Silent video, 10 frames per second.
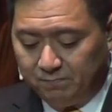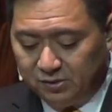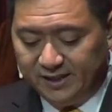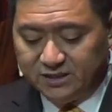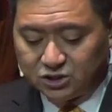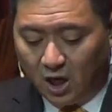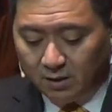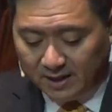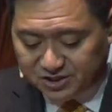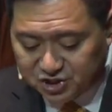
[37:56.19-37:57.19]
placed
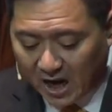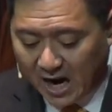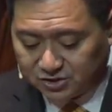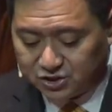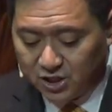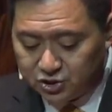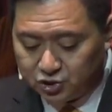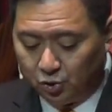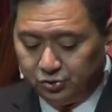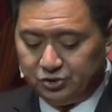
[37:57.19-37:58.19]
on my child's
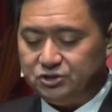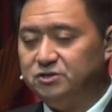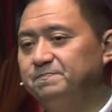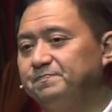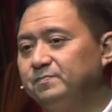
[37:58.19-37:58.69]
shoulders.